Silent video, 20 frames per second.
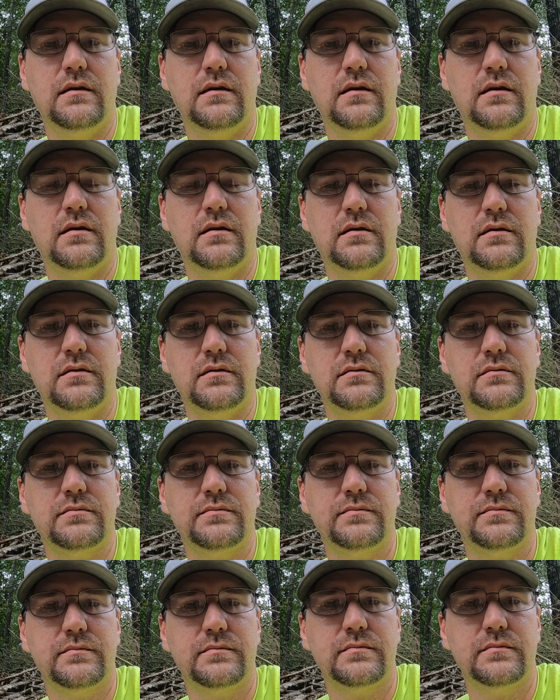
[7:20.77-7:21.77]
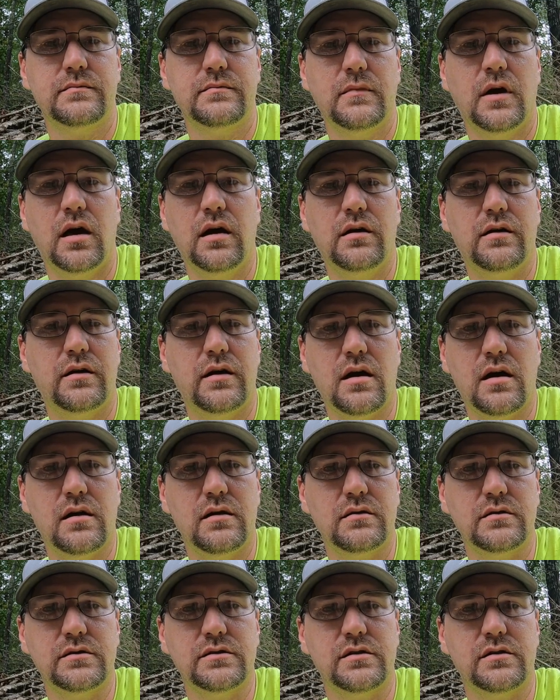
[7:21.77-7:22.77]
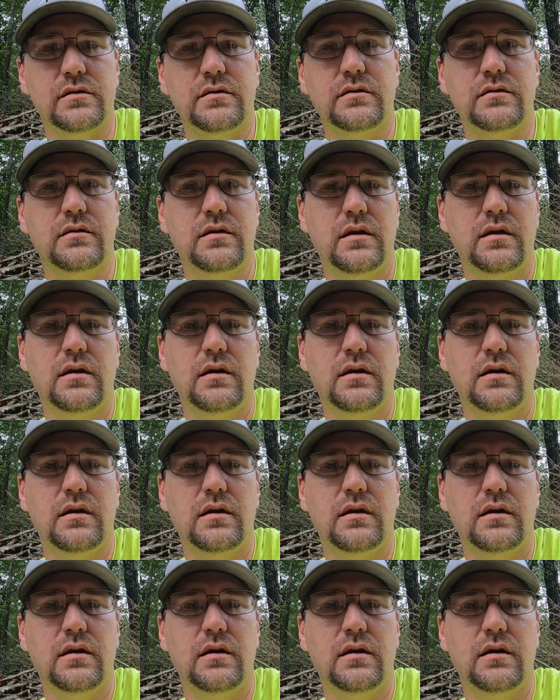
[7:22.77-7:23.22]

$100 or